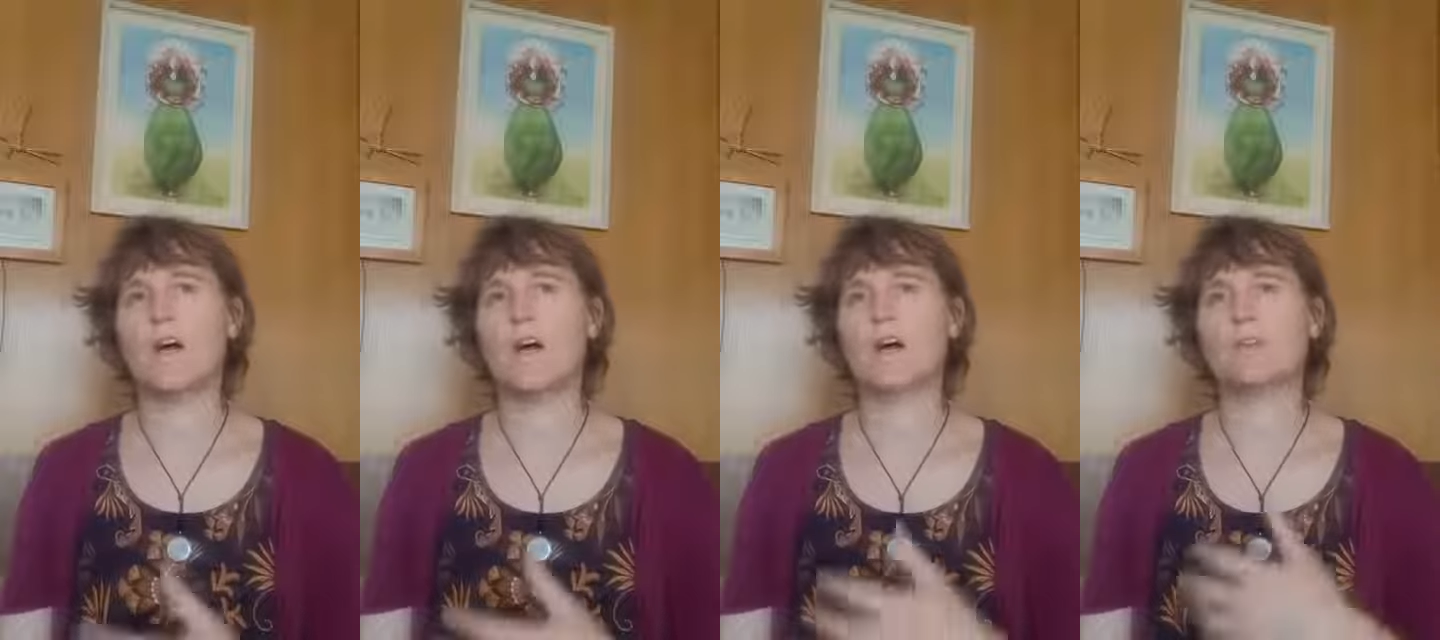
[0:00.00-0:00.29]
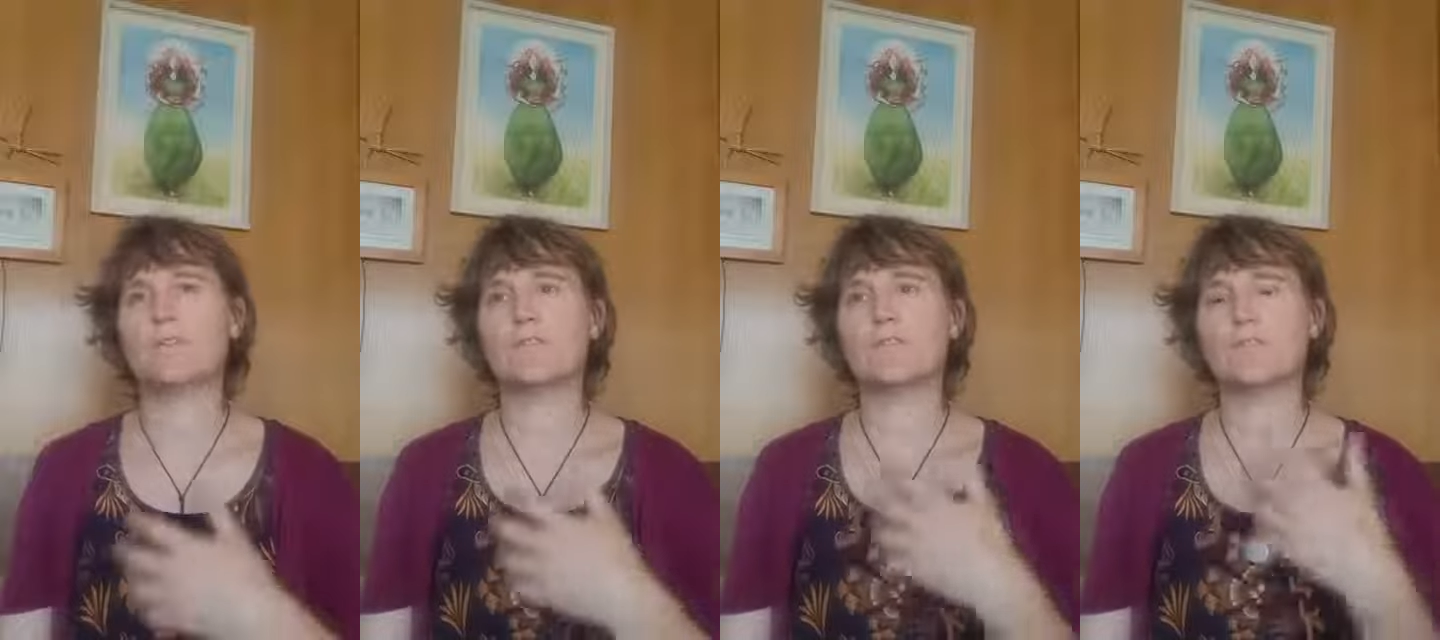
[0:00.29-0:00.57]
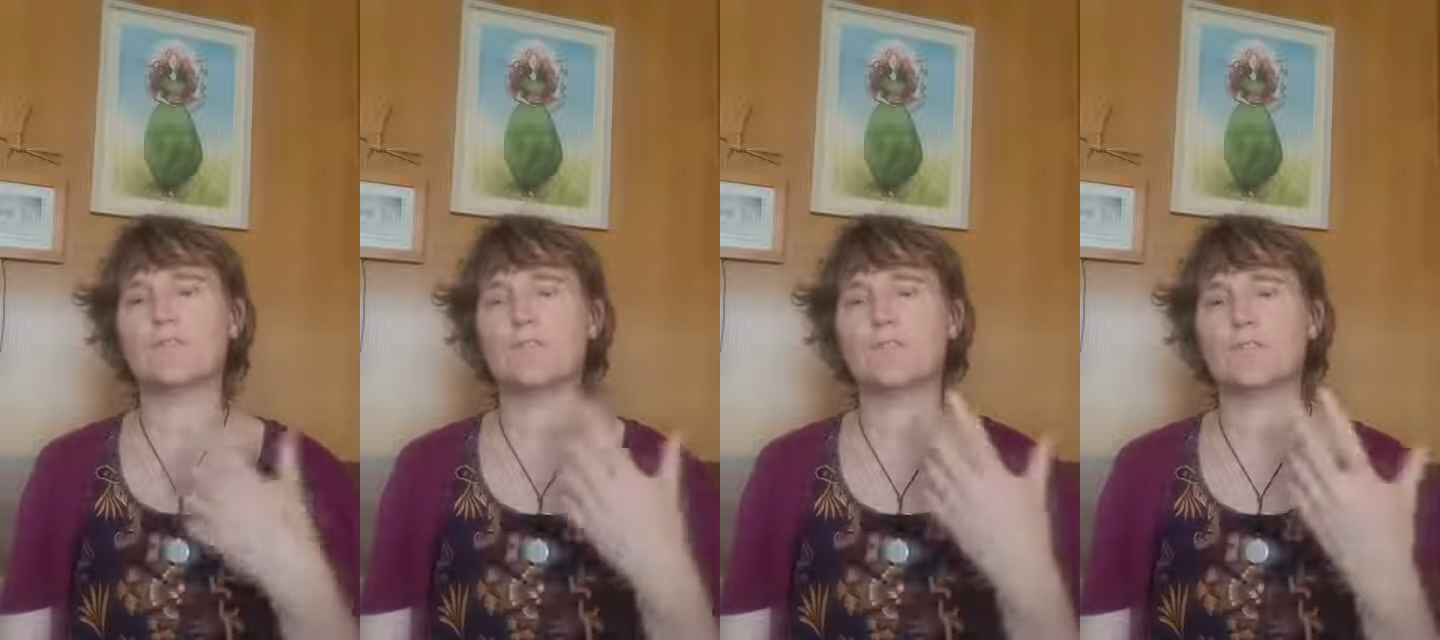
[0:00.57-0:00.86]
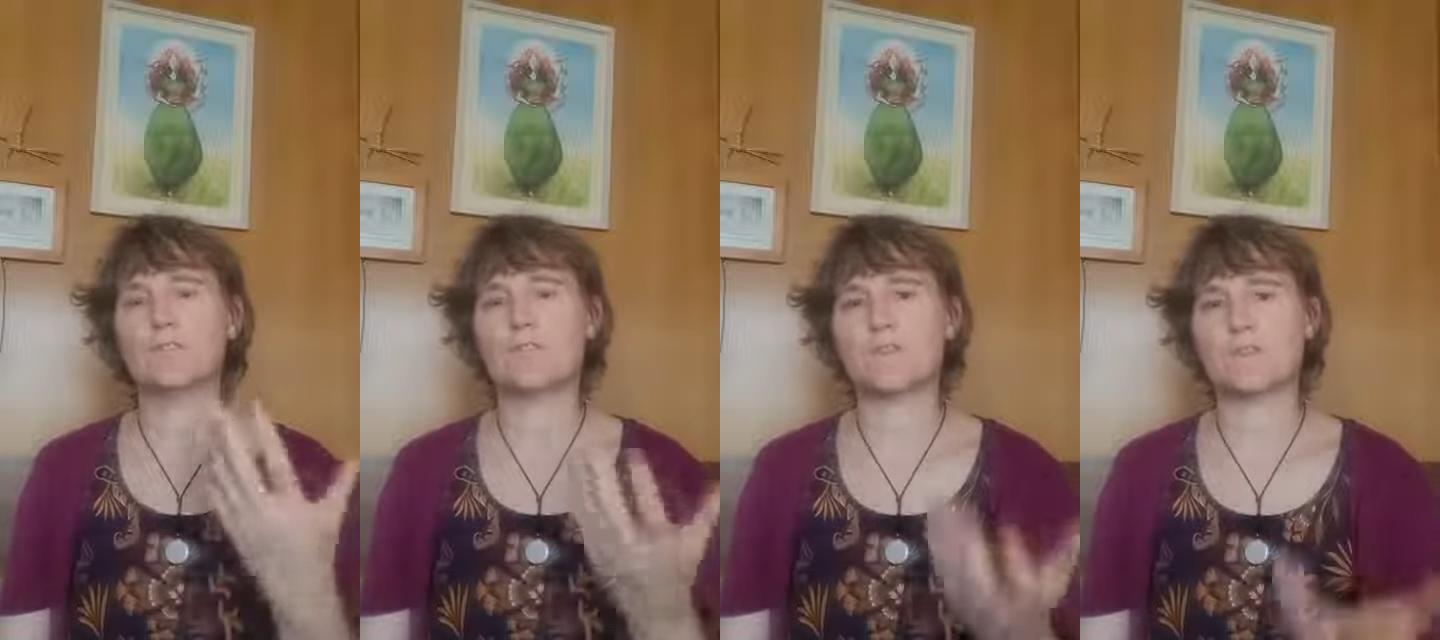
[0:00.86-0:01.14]
and to
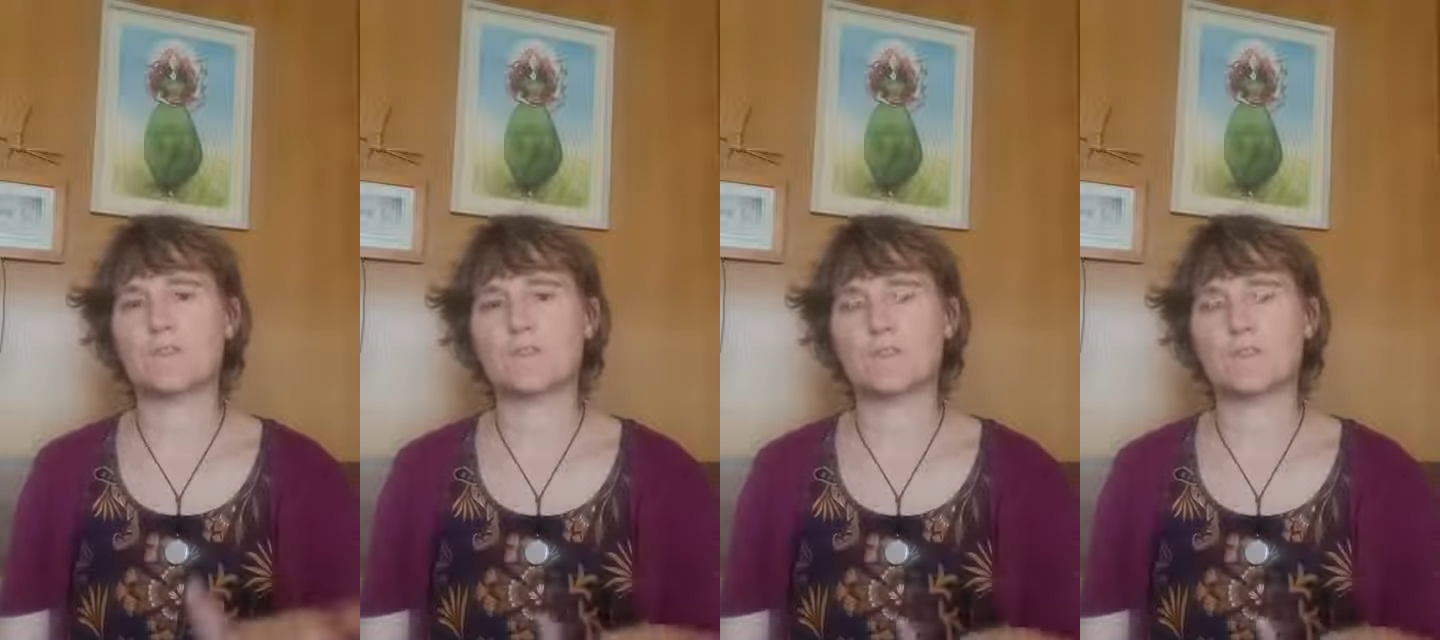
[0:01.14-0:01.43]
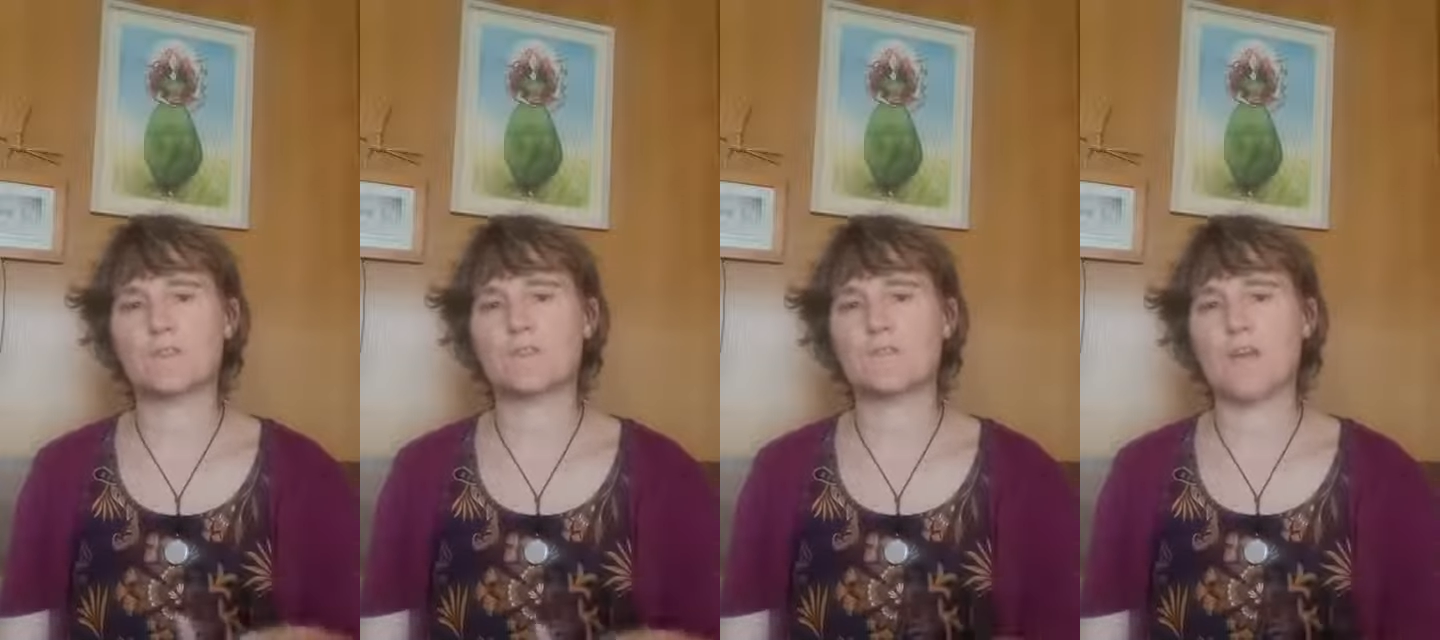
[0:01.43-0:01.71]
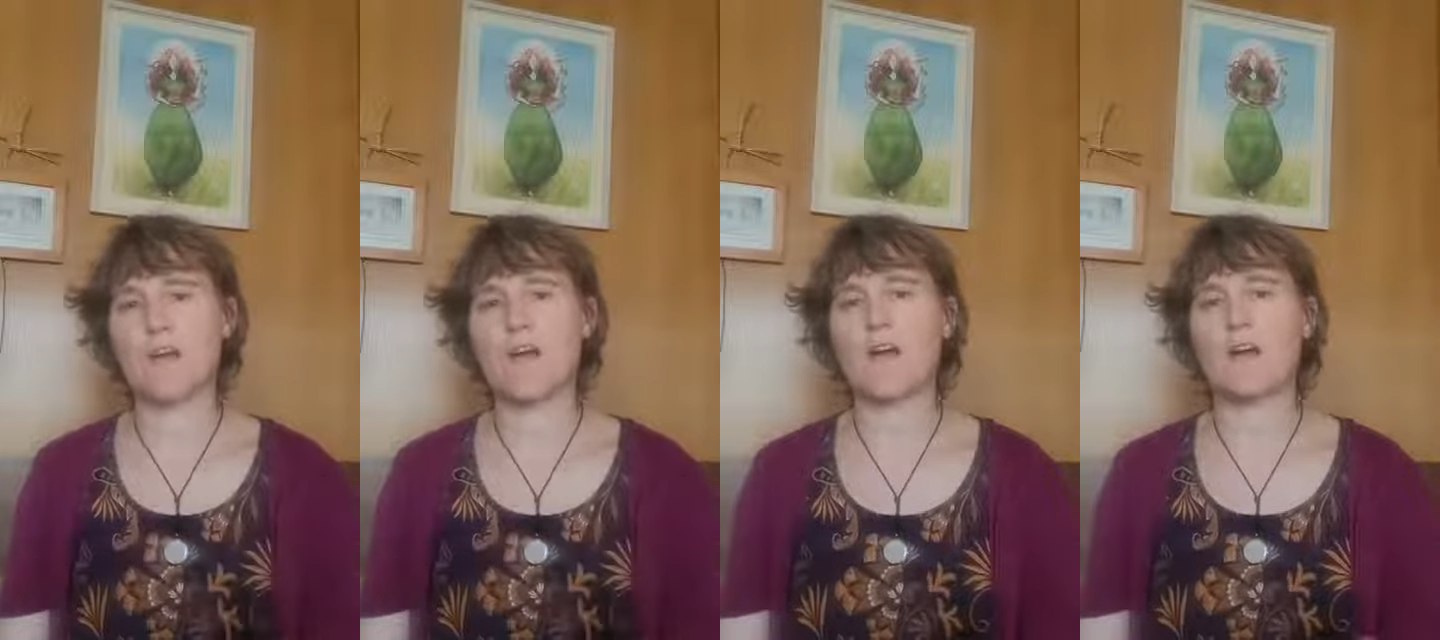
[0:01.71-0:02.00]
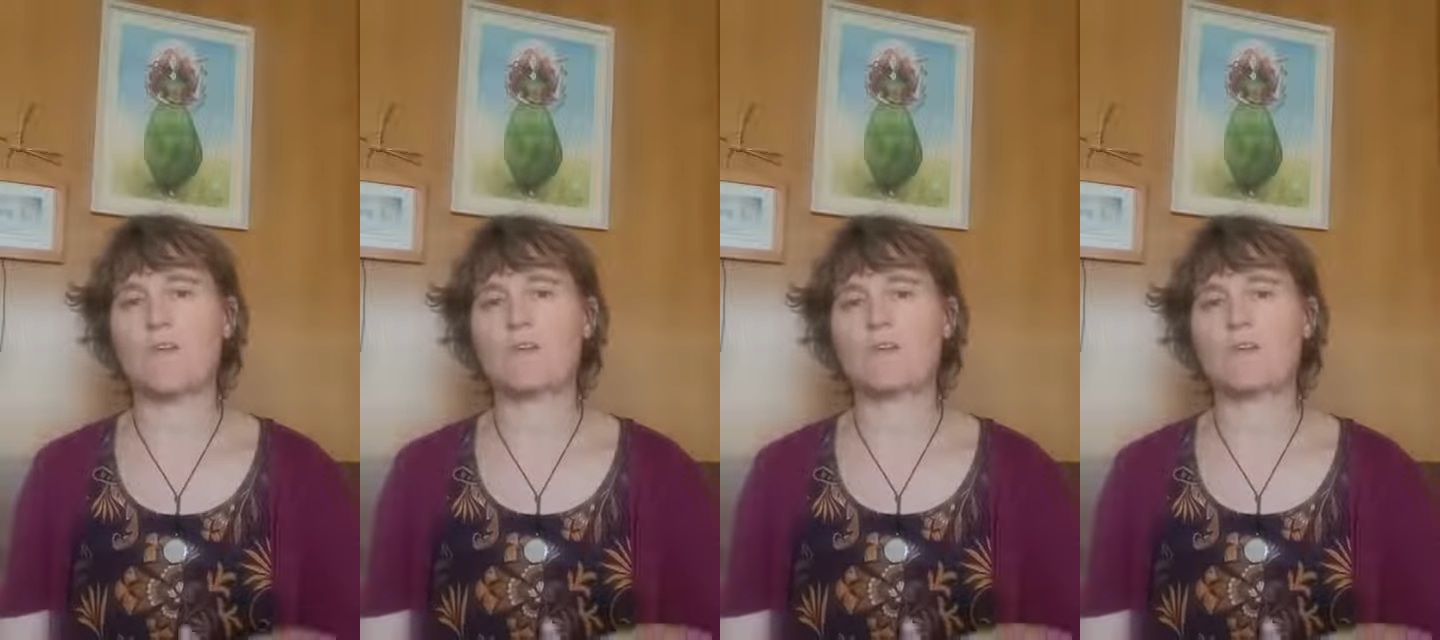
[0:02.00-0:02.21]
induce that sense of calm